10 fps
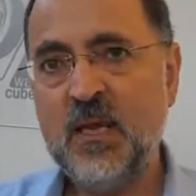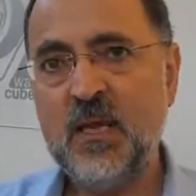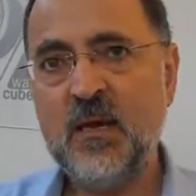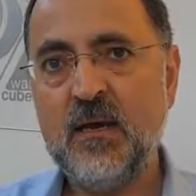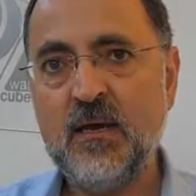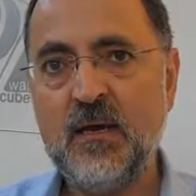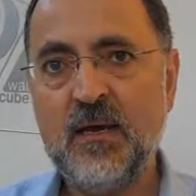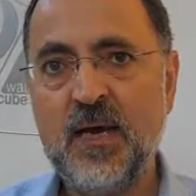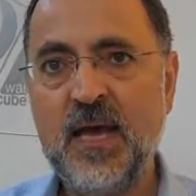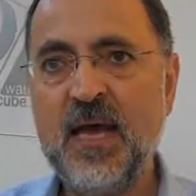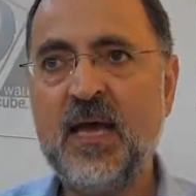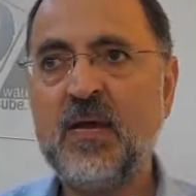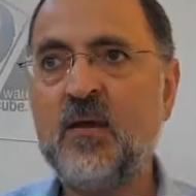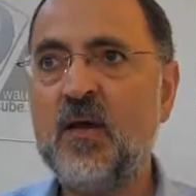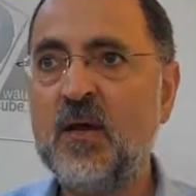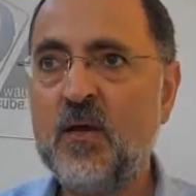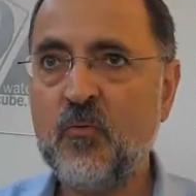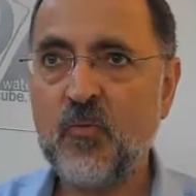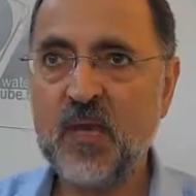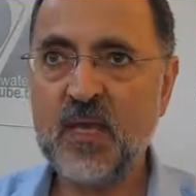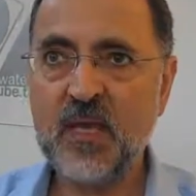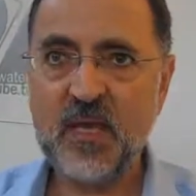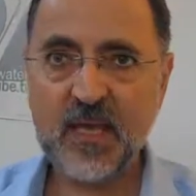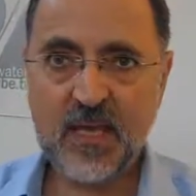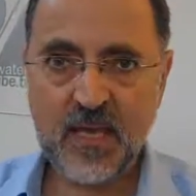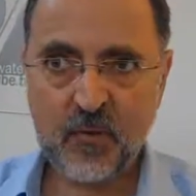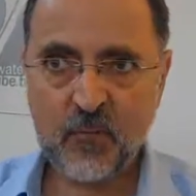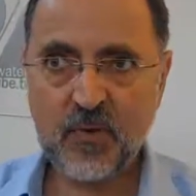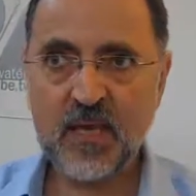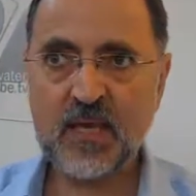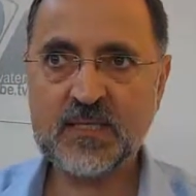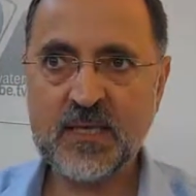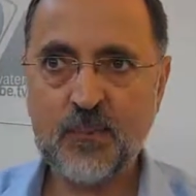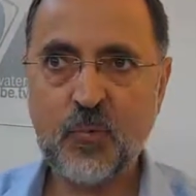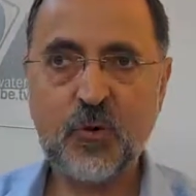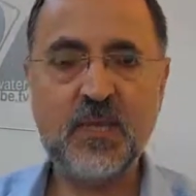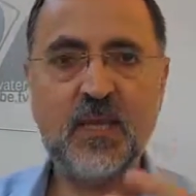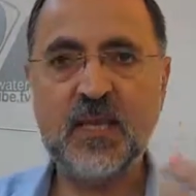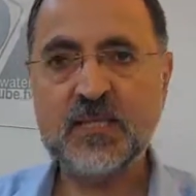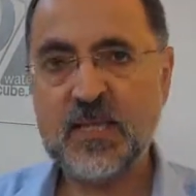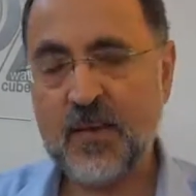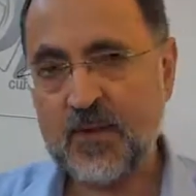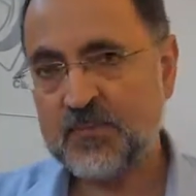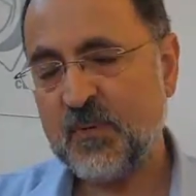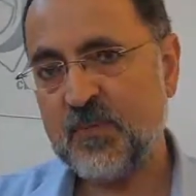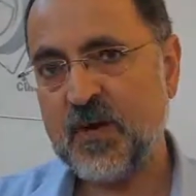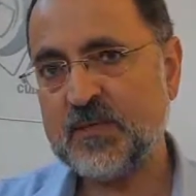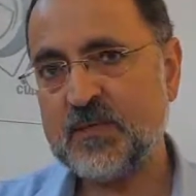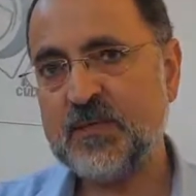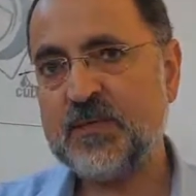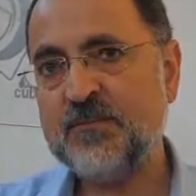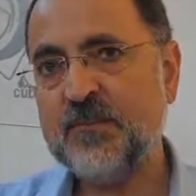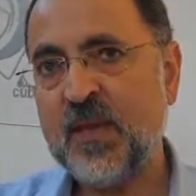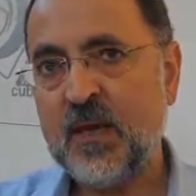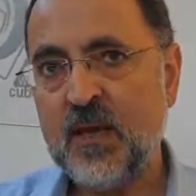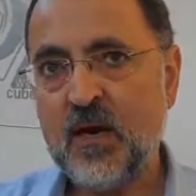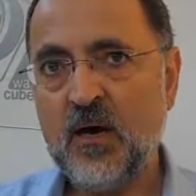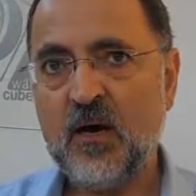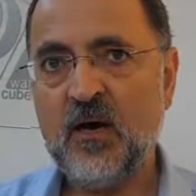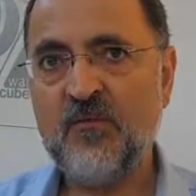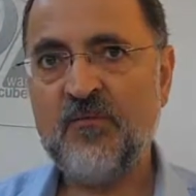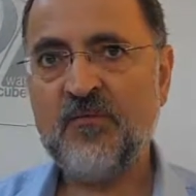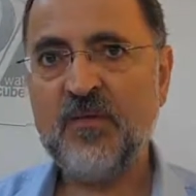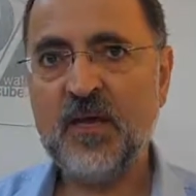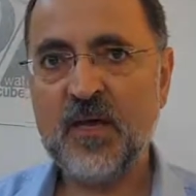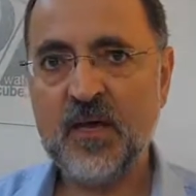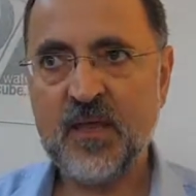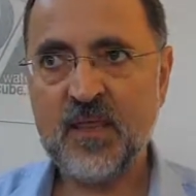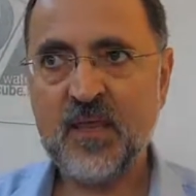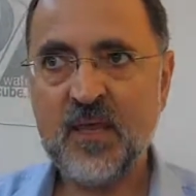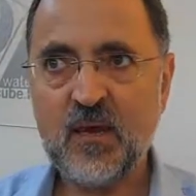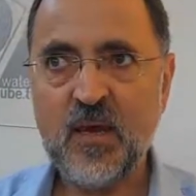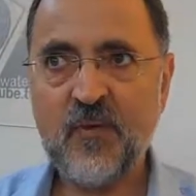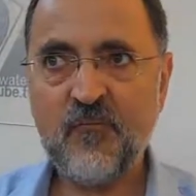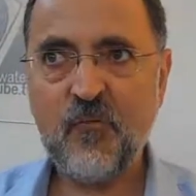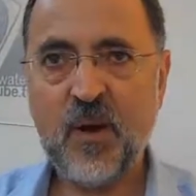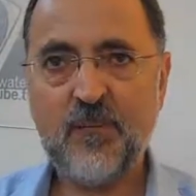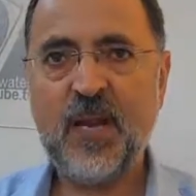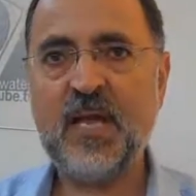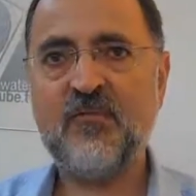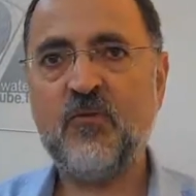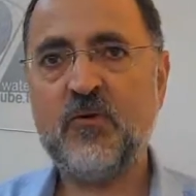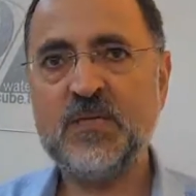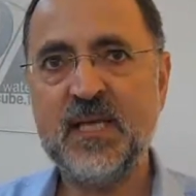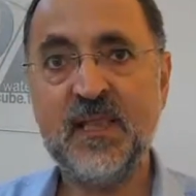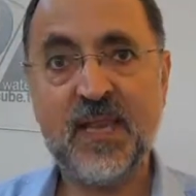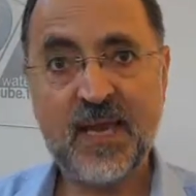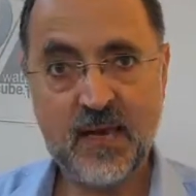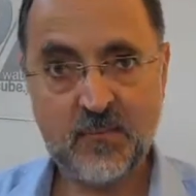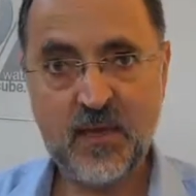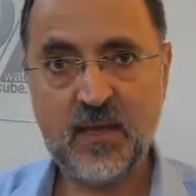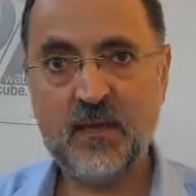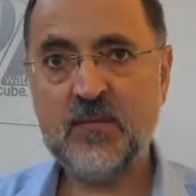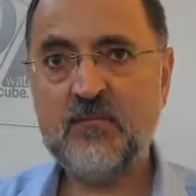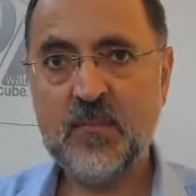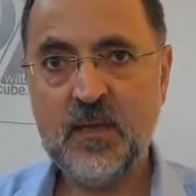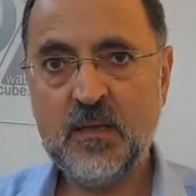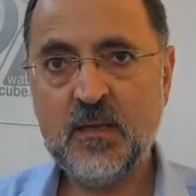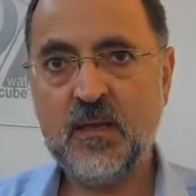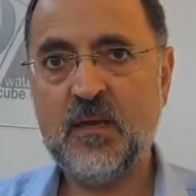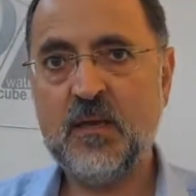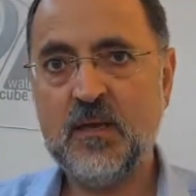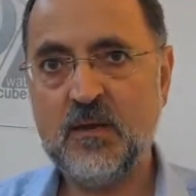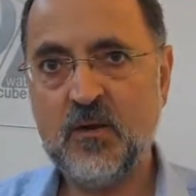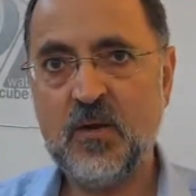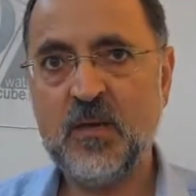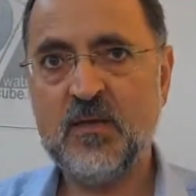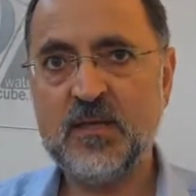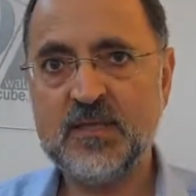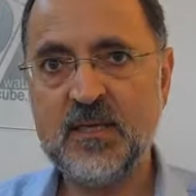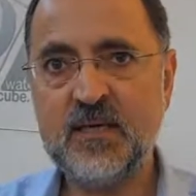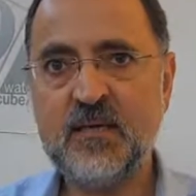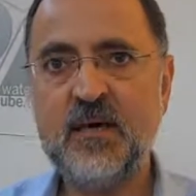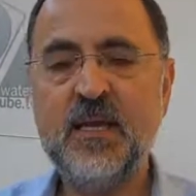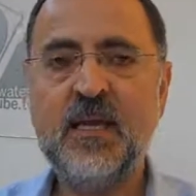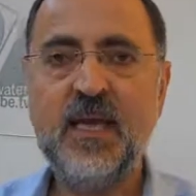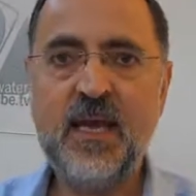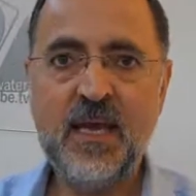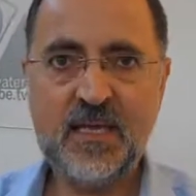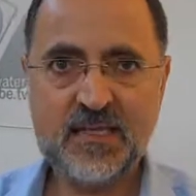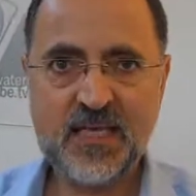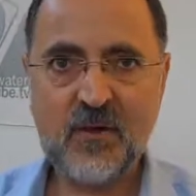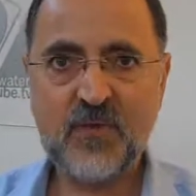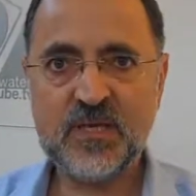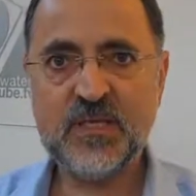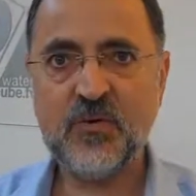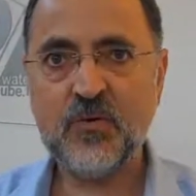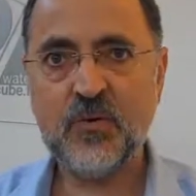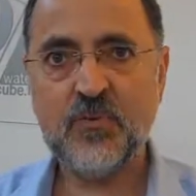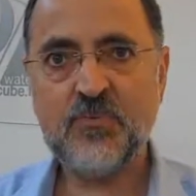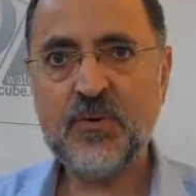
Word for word: uh, and uh, we we supported the establishment process of uh, the of platforms in the Caribbean uh, earlier this year yeah. in Southeast Europe,